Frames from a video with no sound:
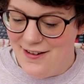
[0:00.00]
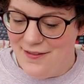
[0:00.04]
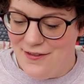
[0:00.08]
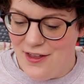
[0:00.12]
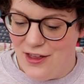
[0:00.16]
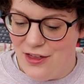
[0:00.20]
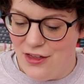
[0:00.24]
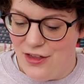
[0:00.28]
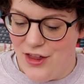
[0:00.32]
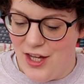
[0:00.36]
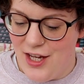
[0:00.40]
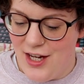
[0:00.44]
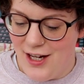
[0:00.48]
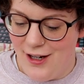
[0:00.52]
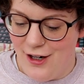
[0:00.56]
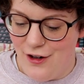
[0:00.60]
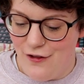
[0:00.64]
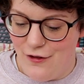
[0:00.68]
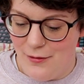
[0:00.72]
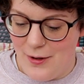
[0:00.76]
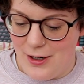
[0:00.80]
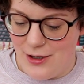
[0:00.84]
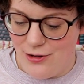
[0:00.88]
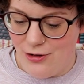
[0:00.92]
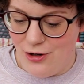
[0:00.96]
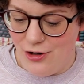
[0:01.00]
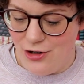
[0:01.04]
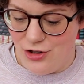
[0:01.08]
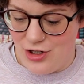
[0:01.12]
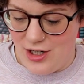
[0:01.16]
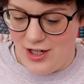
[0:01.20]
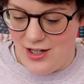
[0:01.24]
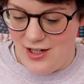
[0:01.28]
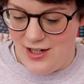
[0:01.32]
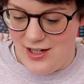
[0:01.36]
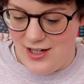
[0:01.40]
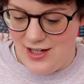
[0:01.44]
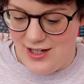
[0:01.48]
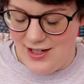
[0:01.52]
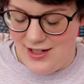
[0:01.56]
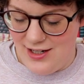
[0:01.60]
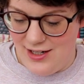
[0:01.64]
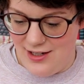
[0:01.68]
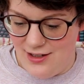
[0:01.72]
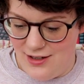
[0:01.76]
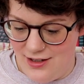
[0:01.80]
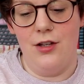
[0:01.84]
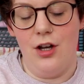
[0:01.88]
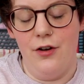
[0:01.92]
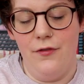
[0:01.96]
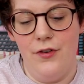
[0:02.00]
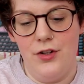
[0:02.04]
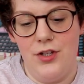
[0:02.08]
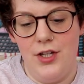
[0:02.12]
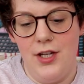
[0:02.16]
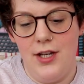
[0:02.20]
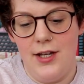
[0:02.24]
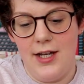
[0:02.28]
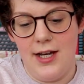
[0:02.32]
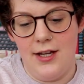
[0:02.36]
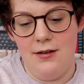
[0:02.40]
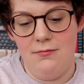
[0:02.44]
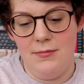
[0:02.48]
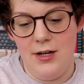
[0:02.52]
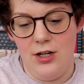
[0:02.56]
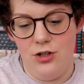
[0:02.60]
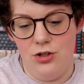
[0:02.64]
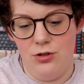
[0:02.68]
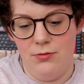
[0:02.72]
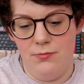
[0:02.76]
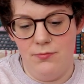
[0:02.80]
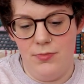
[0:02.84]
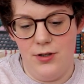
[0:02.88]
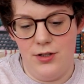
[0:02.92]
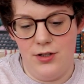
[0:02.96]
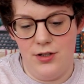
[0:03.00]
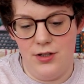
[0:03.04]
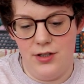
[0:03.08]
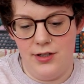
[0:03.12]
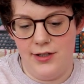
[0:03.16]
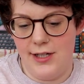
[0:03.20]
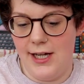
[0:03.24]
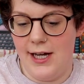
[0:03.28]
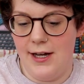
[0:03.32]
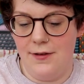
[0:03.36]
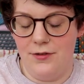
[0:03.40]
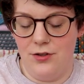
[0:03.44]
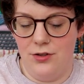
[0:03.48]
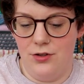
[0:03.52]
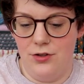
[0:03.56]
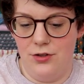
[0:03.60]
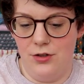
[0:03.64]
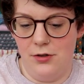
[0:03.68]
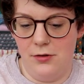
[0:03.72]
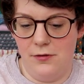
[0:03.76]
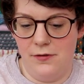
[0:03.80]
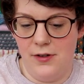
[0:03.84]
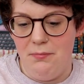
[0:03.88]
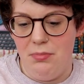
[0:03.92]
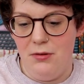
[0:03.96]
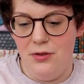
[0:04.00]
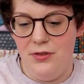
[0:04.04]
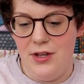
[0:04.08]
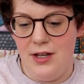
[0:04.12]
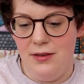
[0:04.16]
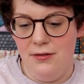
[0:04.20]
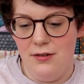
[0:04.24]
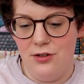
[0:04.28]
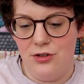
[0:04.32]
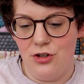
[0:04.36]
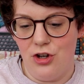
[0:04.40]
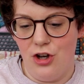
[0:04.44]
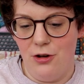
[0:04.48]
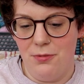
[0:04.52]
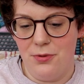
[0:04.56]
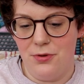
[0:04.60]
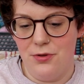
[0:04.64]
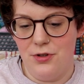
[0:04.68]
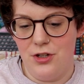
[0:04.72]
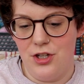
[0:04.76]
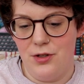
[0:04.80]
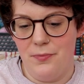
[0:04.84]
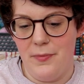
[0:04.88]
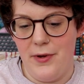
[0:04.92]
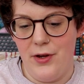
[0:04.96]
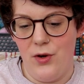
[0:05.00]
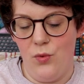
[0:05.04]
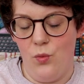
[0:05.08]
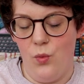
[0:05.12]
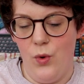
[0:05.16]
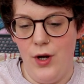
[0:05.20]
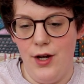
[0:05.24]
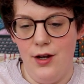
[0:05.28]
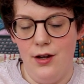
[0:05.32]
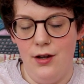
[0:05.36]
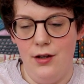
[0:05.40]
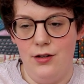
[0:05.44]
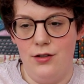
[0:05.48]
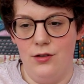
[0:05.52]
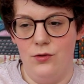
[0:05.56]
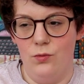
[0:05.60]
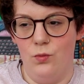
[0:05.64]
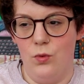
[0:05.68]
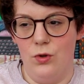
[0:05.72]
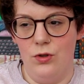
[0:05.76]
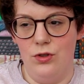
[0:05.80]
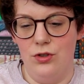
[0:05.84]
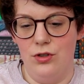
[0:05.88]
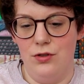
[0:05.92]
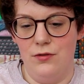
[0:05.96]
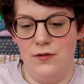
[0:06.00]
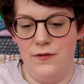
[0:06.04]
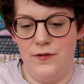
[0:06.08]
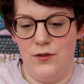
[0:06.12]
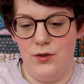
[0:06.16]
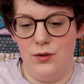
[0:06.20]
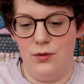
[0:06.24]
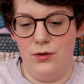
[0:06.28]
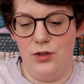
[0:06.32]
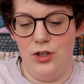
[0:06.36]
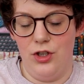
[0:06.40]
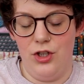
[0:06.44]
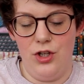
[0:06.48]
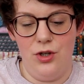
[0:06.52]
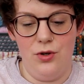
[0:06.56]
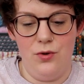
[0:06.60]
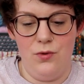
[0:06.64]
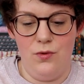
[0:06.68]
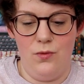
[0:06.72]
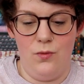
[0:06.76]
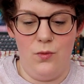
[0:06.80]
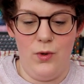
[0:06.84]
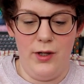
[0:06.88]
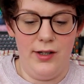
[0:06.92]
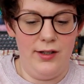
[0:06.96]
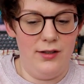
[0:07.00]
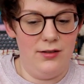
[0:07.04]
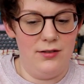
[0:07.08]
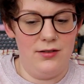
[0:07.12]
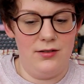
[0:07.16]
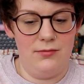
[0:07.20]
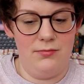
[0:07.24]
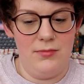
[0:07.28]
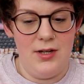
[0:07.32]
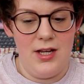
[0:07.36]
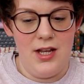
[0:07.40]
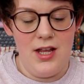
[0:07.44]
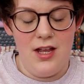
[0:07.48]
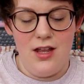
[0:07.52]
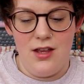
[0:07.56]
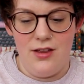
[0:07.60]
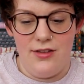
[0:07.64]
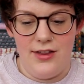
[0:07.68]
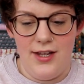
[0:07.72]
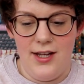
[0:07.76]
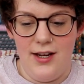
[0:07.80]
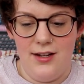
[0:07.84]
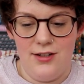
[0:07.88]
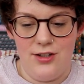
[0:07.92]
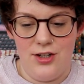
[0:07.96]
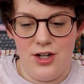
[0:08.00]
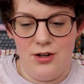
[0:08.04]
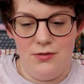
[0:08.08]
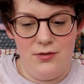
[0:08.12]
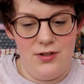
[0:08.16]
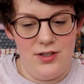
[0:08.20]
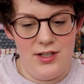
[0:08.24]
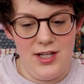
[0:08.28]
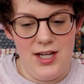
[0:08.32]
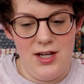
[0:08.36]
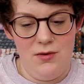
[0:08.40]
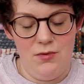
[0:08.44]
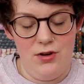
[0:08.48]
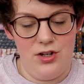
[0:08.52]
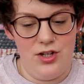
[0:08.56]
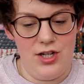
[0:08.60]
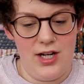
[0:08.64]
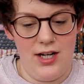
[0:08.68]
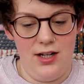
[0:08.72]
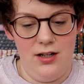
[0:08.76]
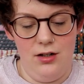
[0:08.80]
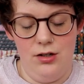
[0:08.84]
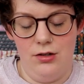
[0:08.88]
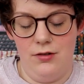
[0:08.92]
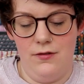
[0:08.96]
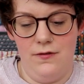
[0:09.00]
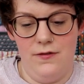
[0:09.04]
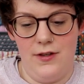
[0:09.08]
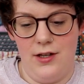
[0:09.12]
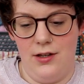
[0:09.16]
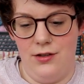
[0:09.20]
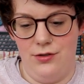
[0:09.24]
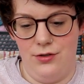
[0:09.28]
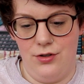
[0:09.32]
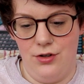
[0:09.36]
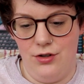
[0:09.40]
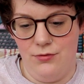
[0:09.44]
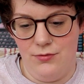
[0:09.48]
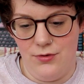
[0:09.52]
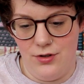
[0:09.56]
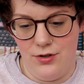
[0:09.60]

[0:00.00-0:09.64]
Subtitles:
The thing I love about crochet and knitting is, obviously you can make jumpers and scarves and stuff, but then there's the option to make weird and wonderful, cute, weird things you don't see, which I love that so